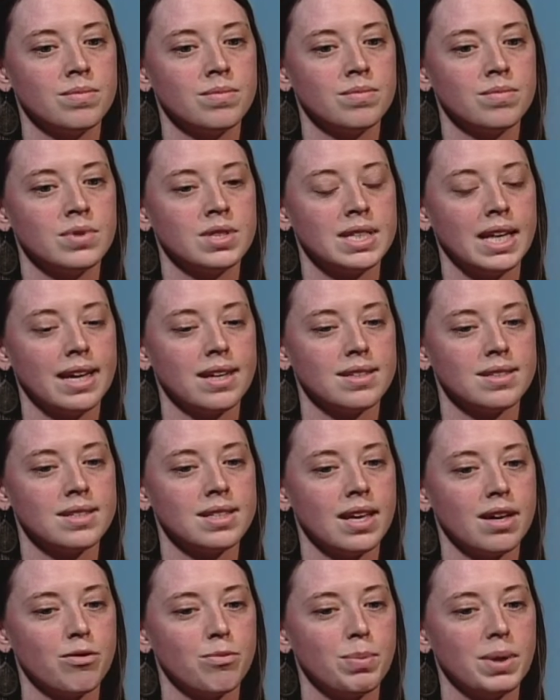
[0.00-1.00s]
states
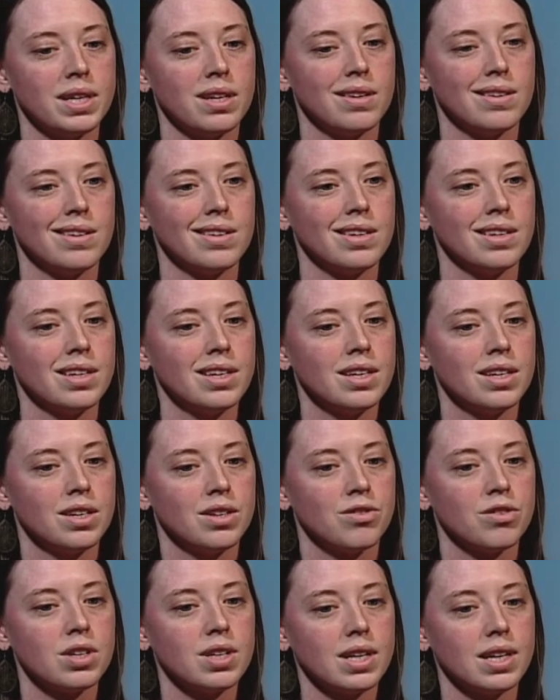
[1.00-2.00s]
have been
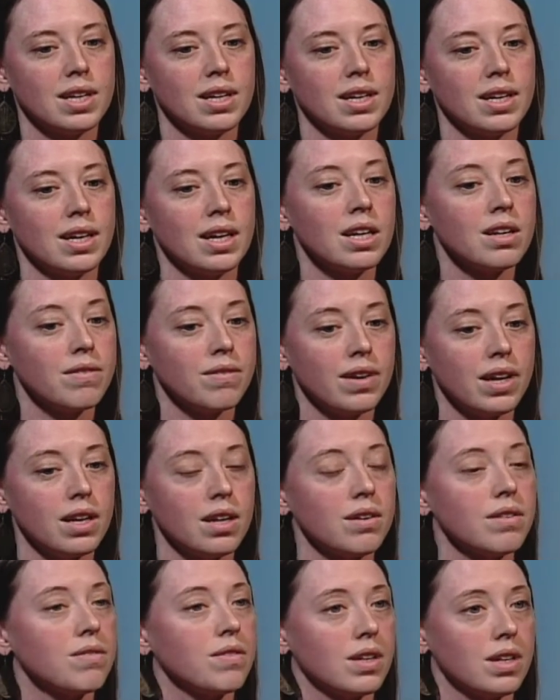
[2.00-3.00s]
really getting
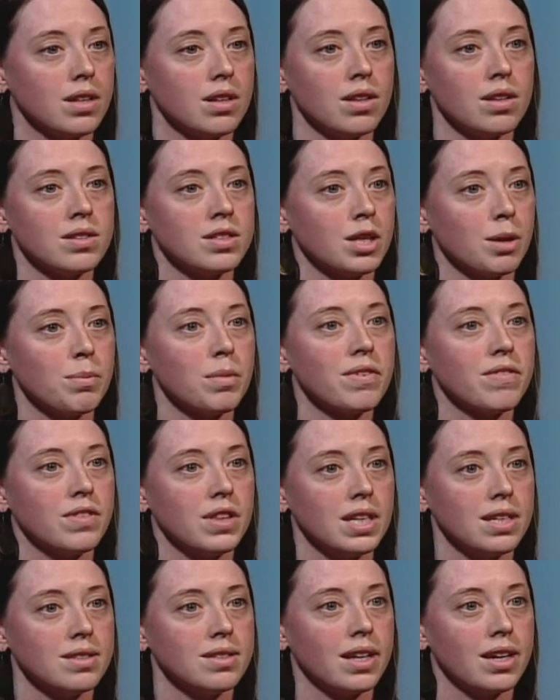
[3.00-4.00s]
innovative in some of
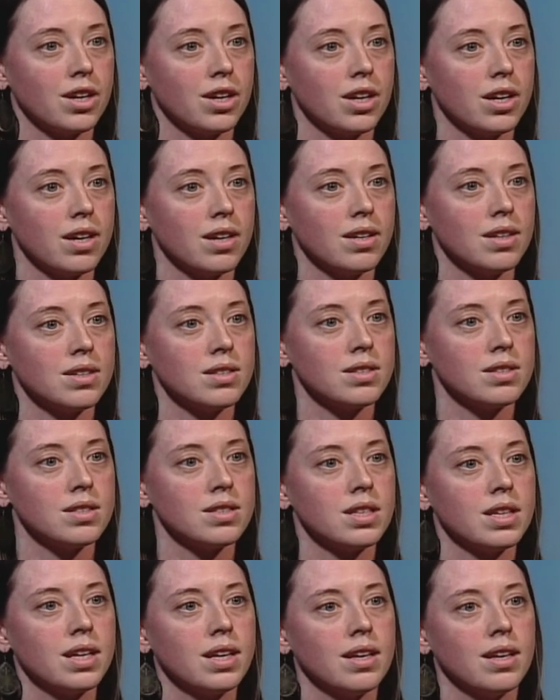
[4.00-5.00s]
these
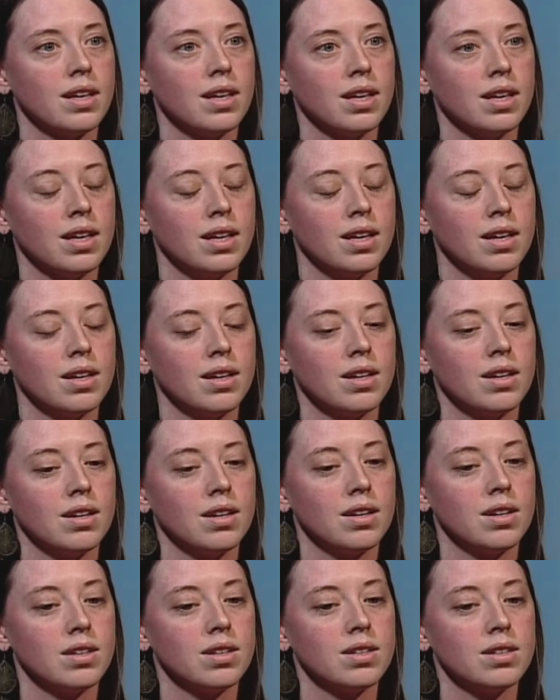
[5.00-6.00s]
areas,
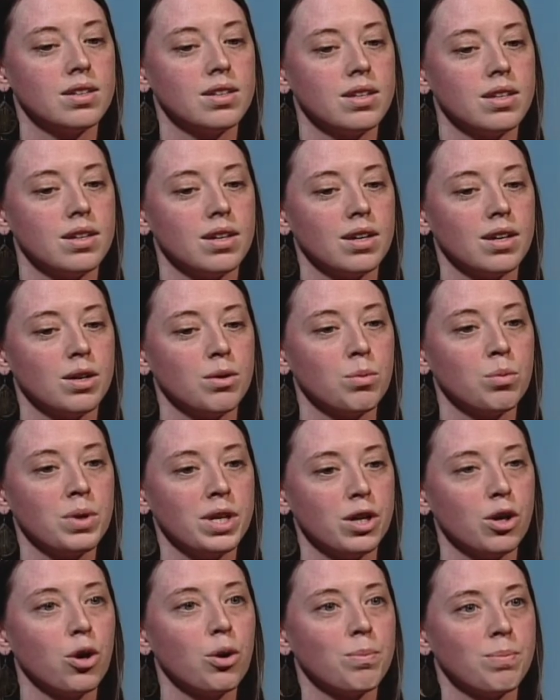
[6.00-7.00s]
and
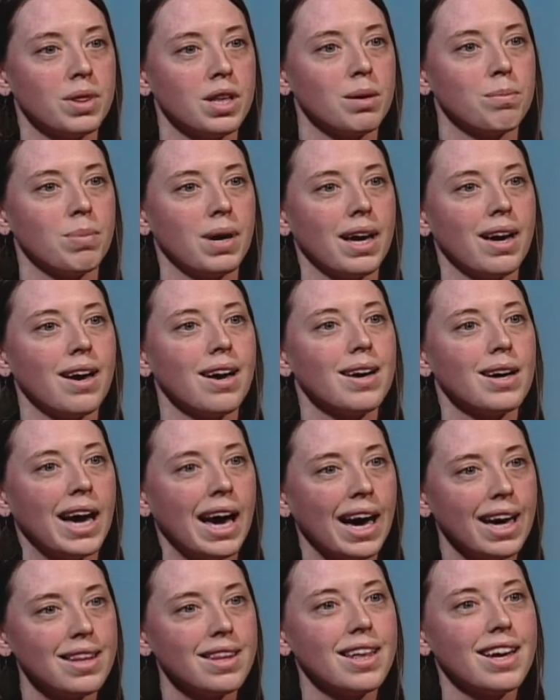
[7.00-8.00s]
we hope that by
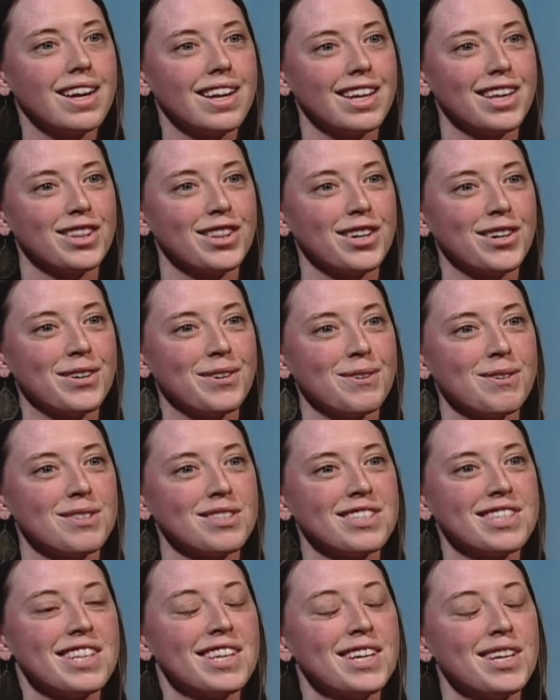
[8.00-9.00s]
highlighting
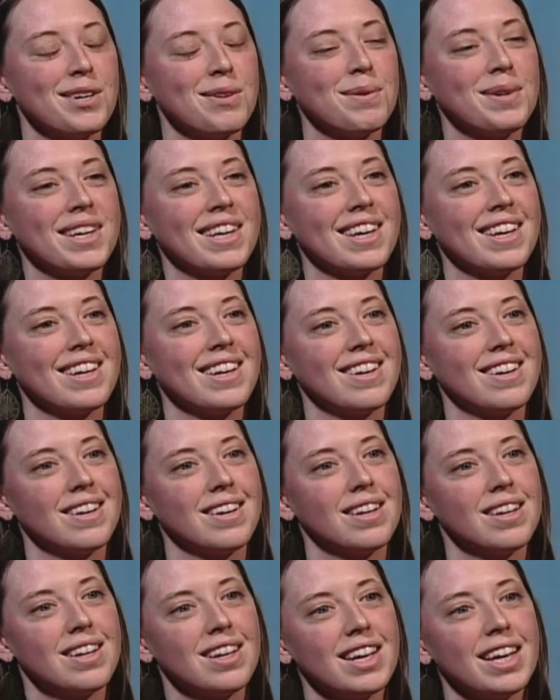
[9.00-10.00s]
those, we
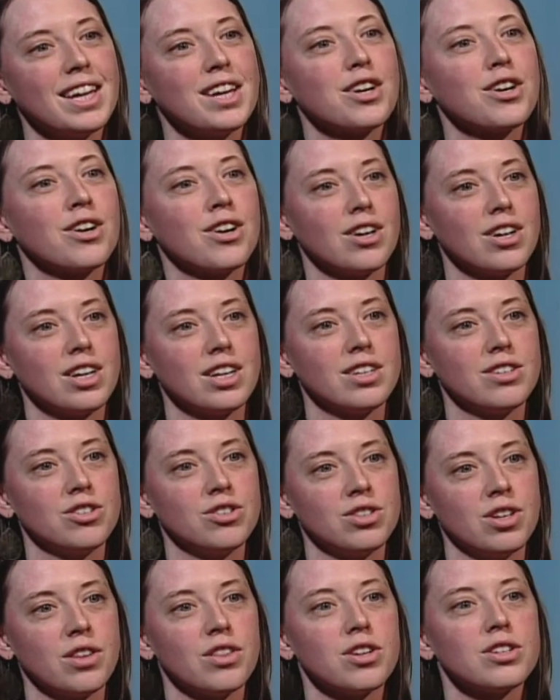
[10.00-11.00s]
can
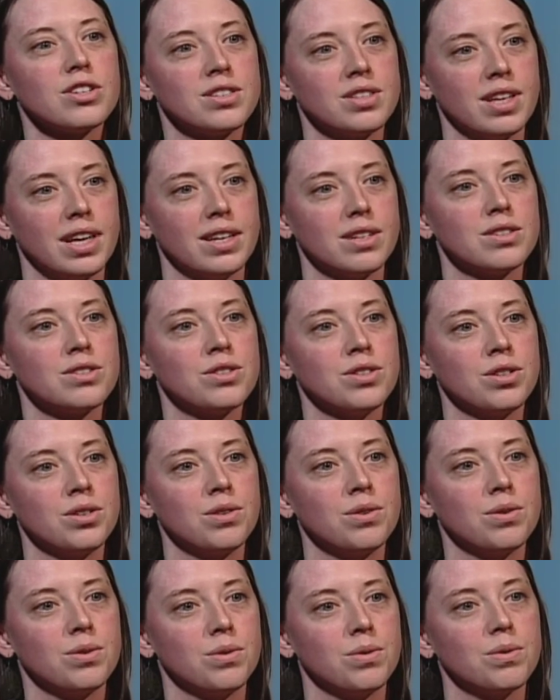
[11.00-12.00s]
encourage other states
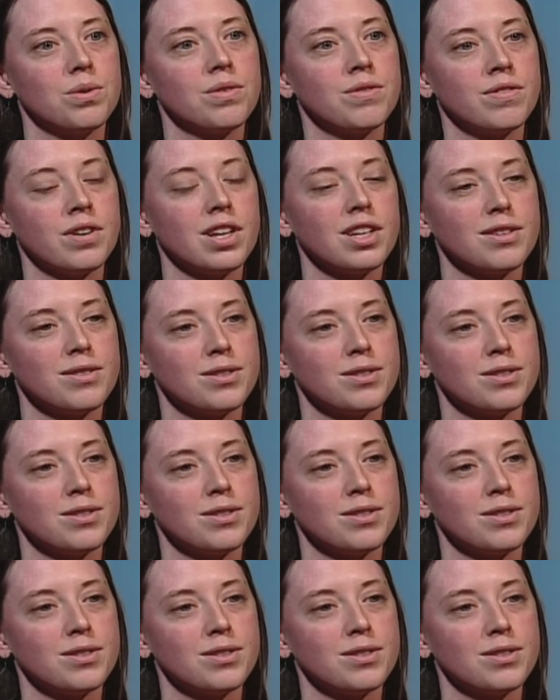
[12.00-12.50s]
to follow